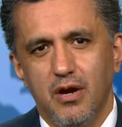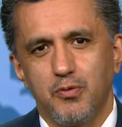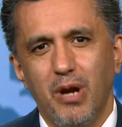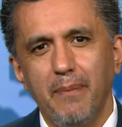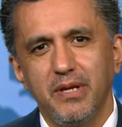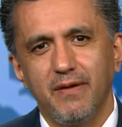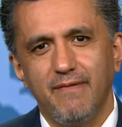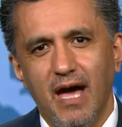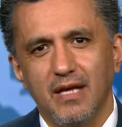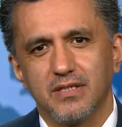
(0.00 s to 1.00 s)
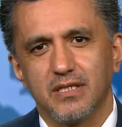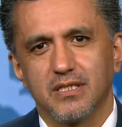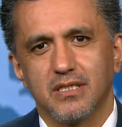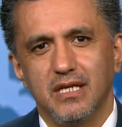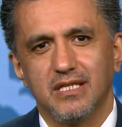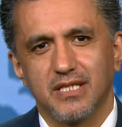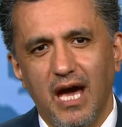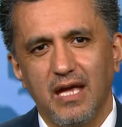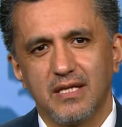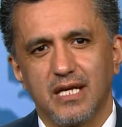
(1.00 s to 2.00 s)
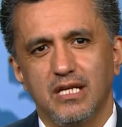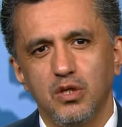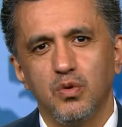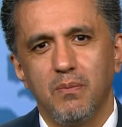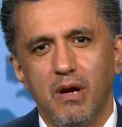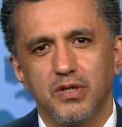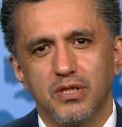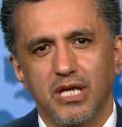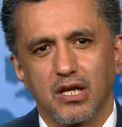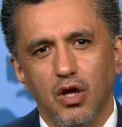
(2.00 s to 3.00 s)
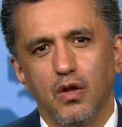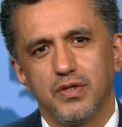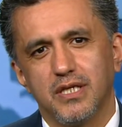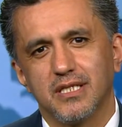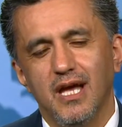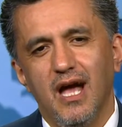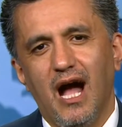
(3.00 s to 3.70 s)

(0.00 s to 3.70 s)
rapid advances in science and new emerging technologies